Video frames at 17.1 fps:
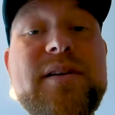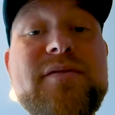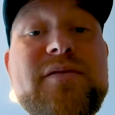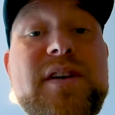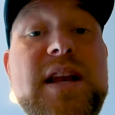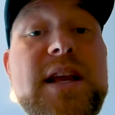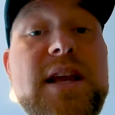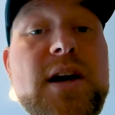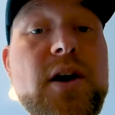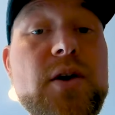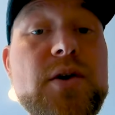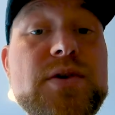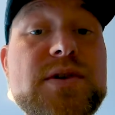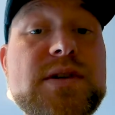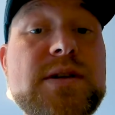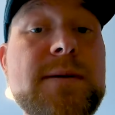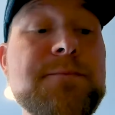
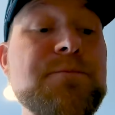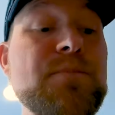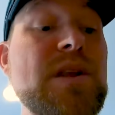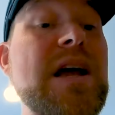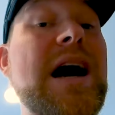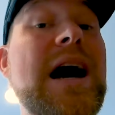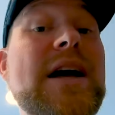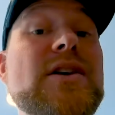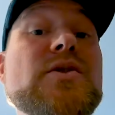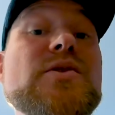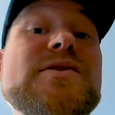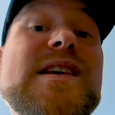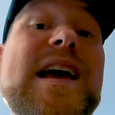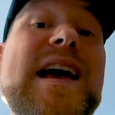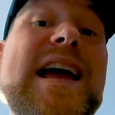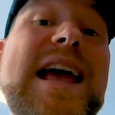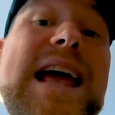videos. I
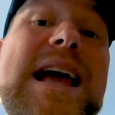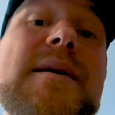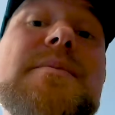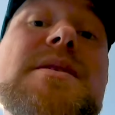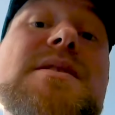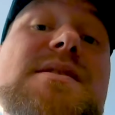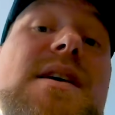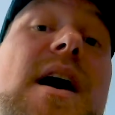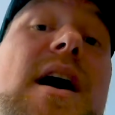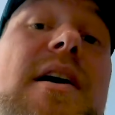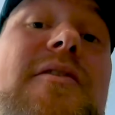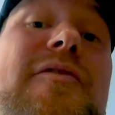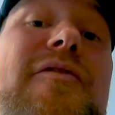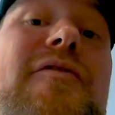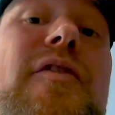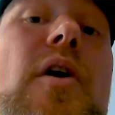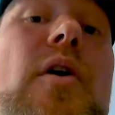use
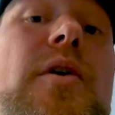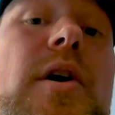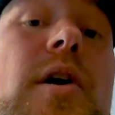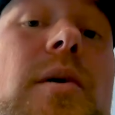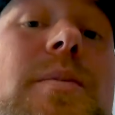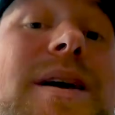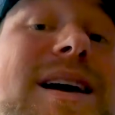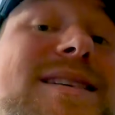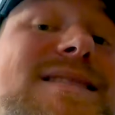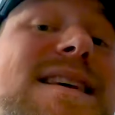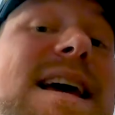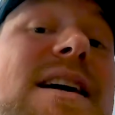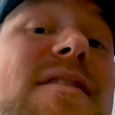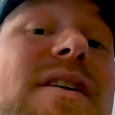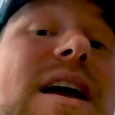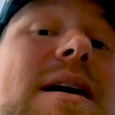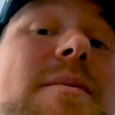Amazon Photo. Because I
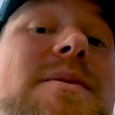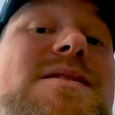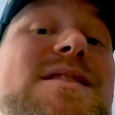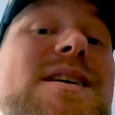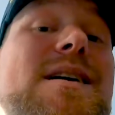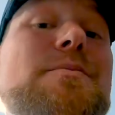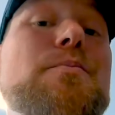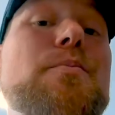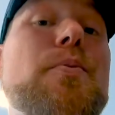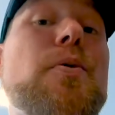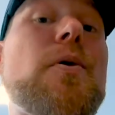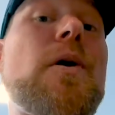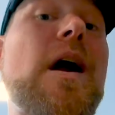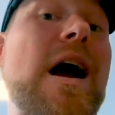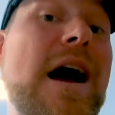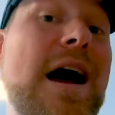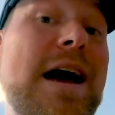have Amazon
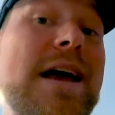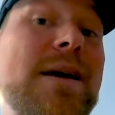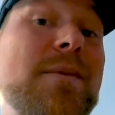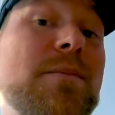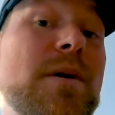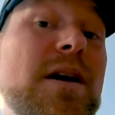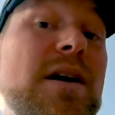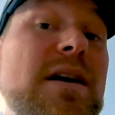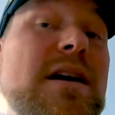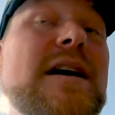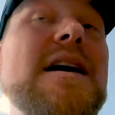Prime,